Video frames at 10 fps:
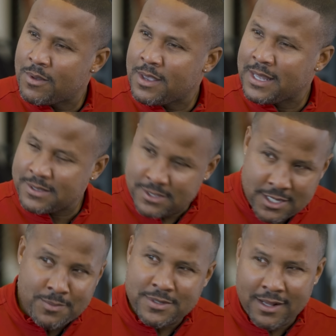it
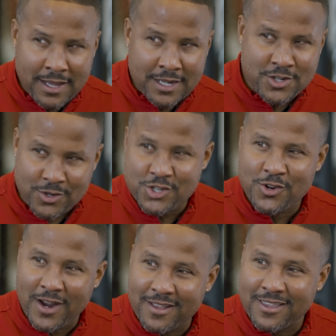seems like that's your
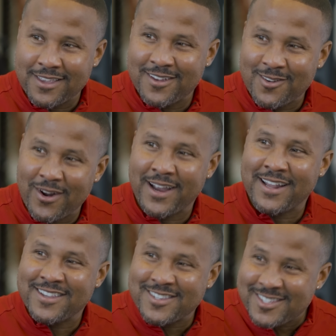strength, right?
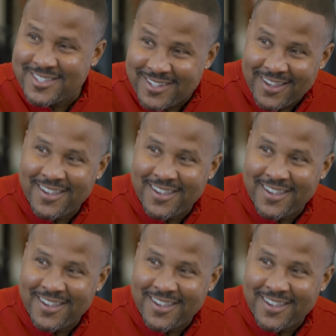Is